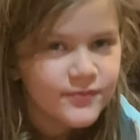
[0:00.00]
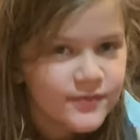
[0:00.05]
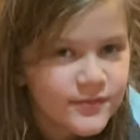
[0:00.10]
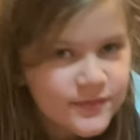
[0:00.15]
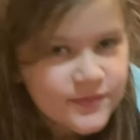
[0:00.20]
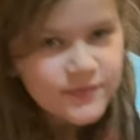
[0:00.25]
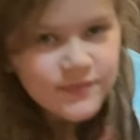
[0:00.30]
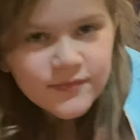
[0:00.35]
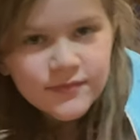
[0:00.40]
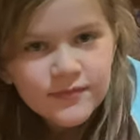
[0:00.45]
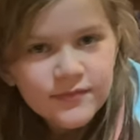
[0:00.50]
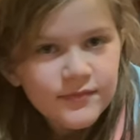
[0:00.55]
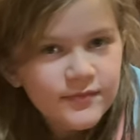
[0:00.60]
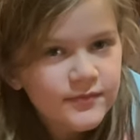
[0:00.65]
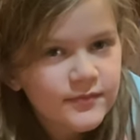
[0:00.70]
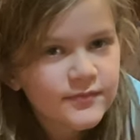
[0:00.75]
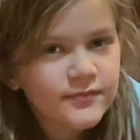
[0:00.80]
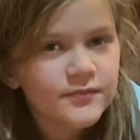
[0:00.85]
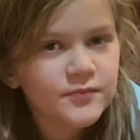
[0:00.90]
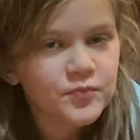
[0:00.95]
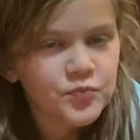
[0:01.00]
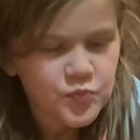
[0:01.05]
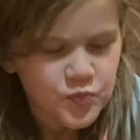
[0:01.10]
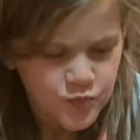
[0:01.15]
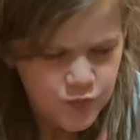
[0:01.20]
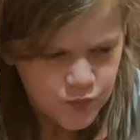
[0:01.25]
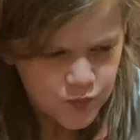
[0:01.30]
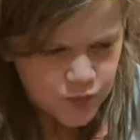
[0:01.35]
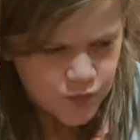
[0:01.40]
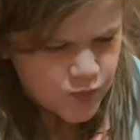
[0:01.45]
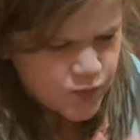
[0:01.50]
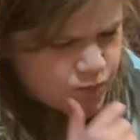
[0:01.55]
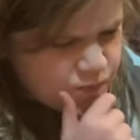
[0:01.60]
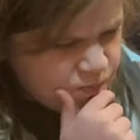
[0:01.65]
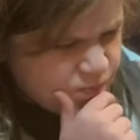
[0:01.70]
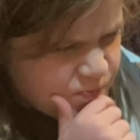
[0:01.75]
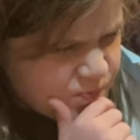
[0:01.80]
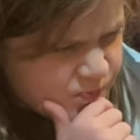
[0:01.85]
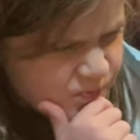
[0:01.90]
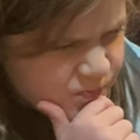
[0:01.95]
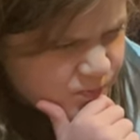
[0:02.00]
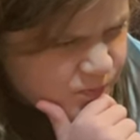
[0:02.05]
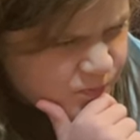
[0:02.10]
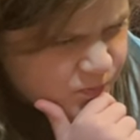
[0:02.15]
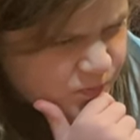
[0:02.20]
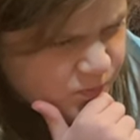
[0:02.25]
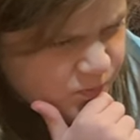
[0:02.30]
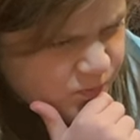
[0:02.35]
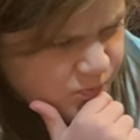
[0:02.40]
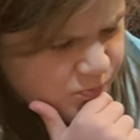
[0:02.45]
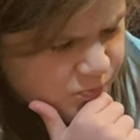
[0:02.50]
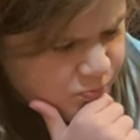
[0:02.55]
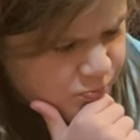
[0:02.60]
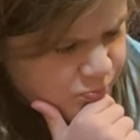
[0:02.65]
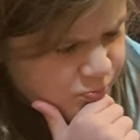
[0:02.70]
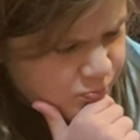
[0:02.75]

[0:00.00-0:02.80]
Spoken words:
What are your favorite Christmas traditions that we do?